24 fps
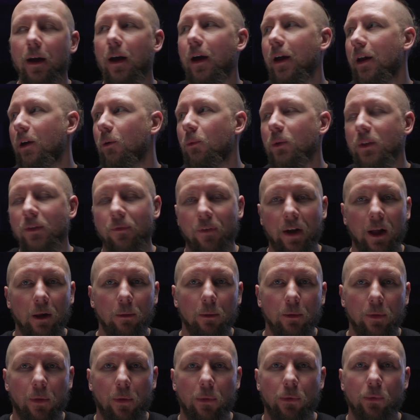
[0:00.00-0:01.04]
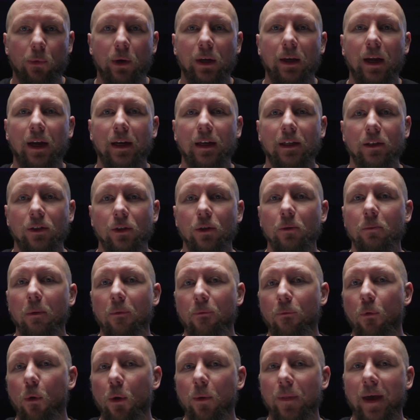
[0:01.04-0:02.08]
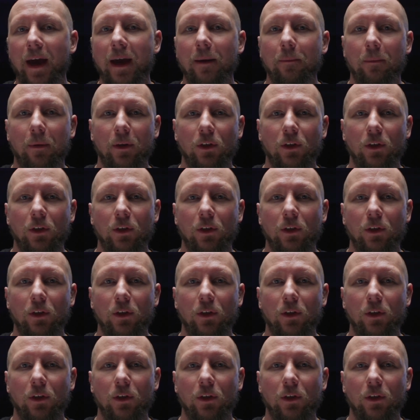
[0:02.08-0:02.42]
It was available in the 392 before that,